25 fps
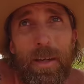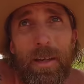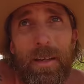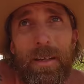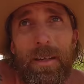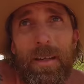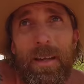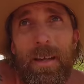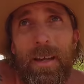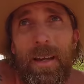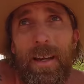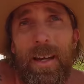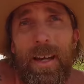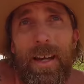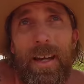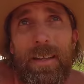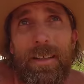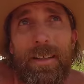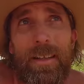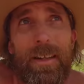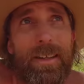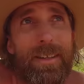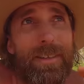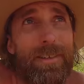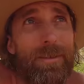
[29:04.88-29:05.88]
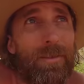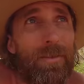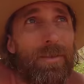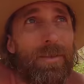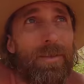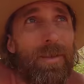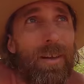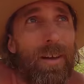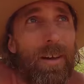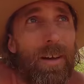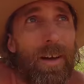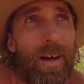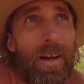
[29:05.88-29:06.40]
A. And then,
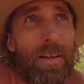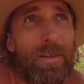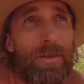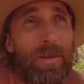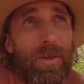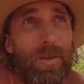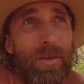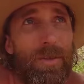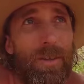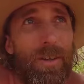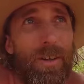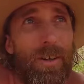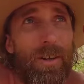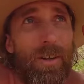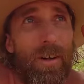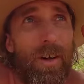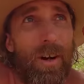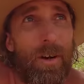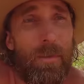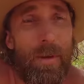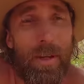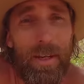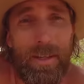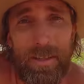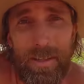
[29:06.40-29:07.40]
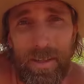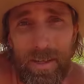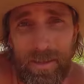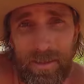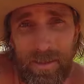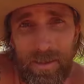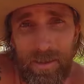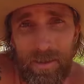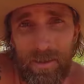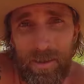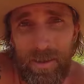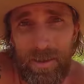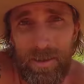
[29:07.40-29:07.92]
as you all know, I'm heading out
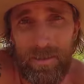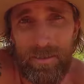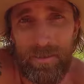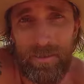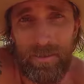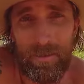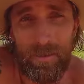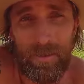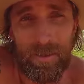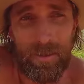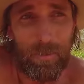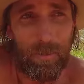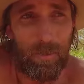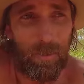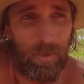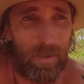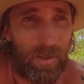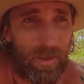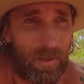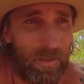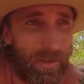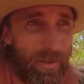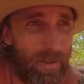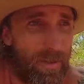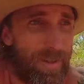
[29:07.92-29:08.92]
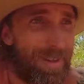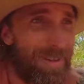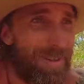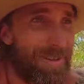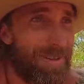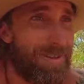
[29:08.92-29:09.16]
to the islands to explore out there.